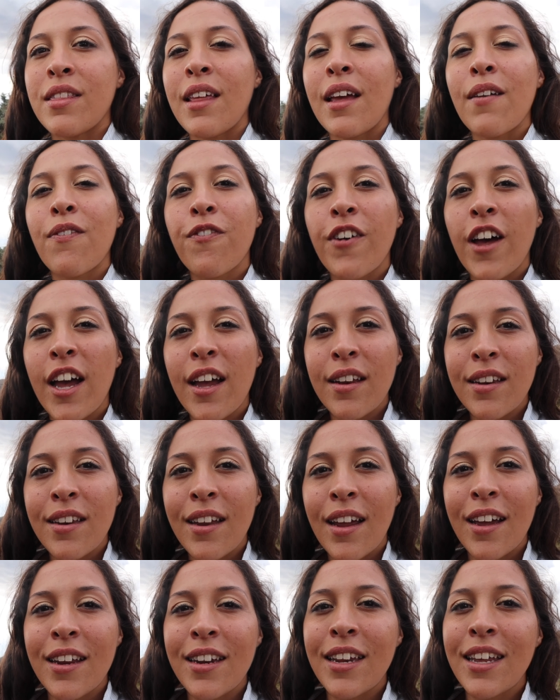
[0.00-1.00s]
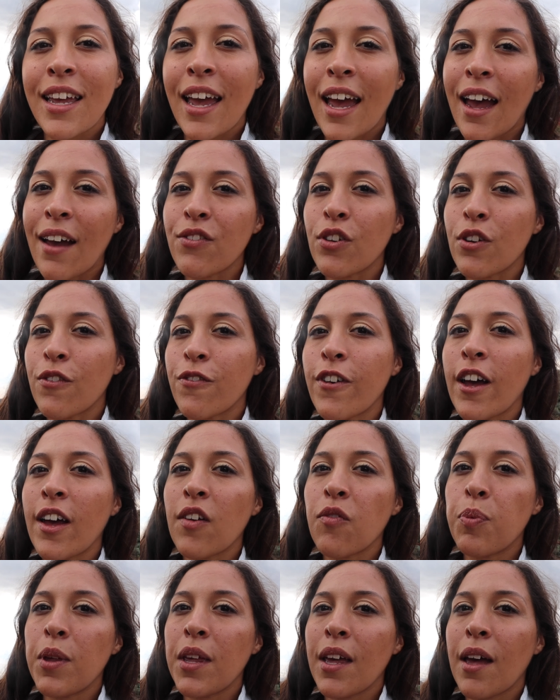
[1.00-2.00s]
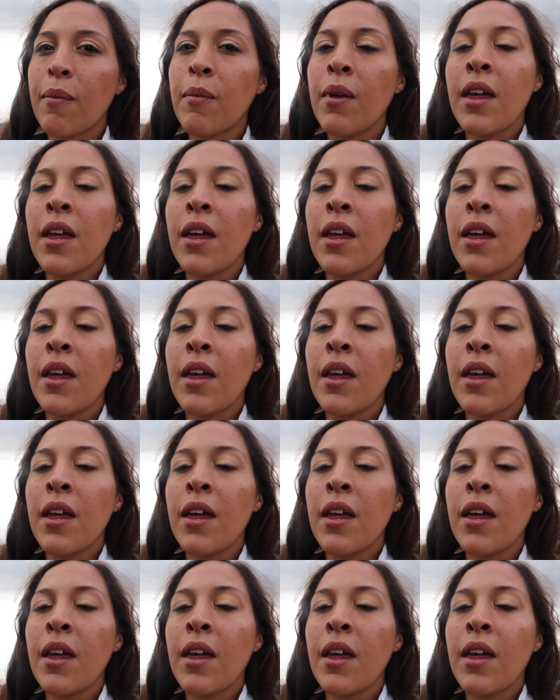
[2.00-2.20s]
They have fine dining after 5 p.m.